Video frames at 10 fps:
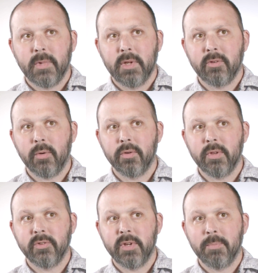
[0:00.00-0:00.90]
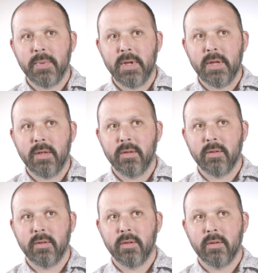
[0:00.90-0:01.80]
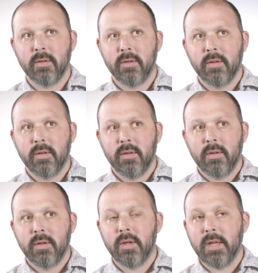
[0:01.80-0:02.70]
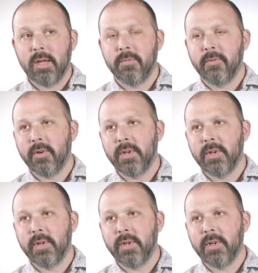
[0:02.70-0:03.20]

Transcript: Saw another GP a year before